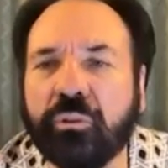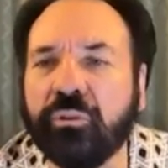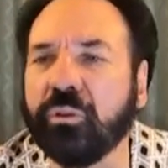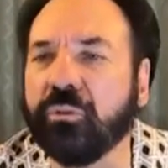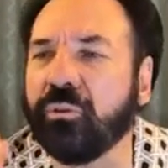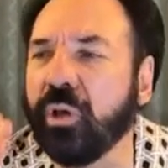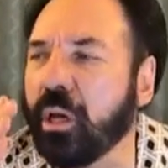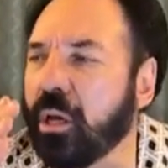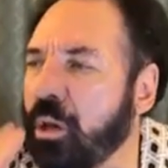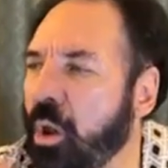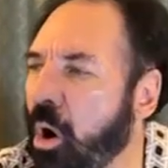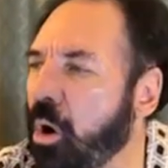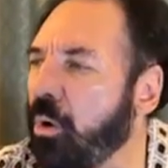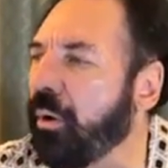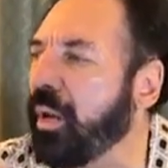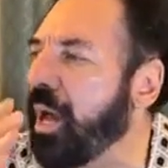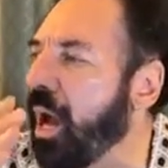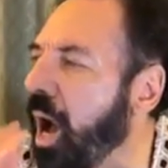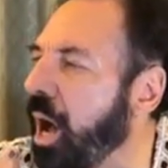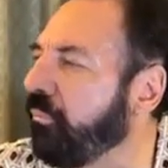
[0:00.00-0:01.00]
with the
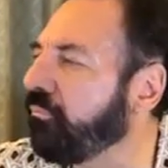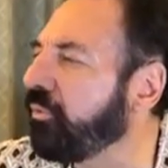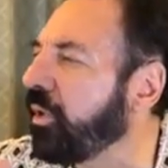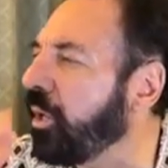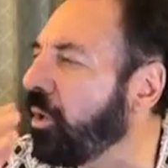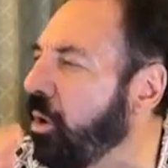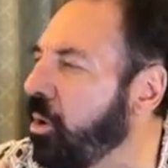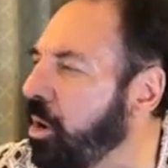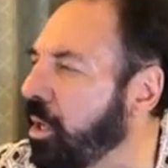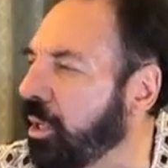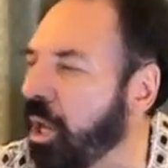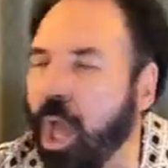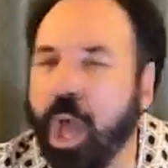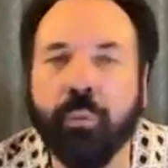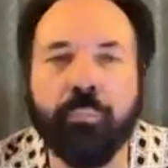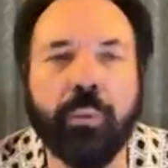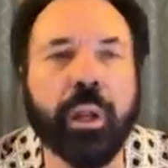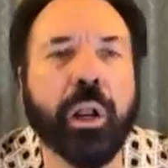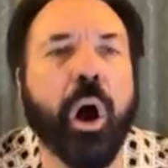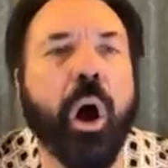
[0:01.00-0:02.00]
glory of the Lord